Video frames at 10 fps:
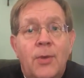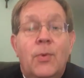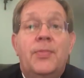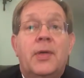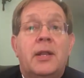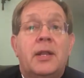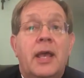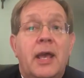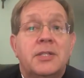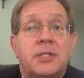when the
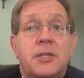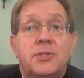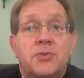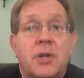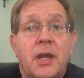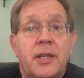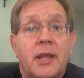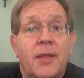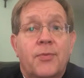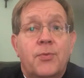last Israelite
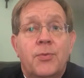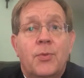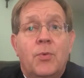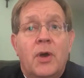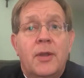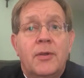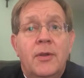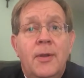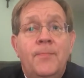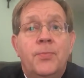got through the
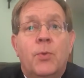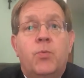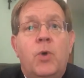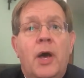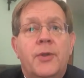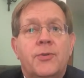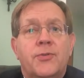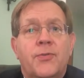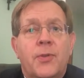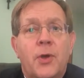water, the waters
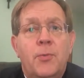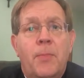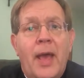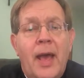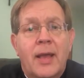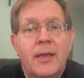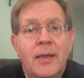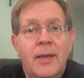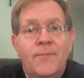flowed back,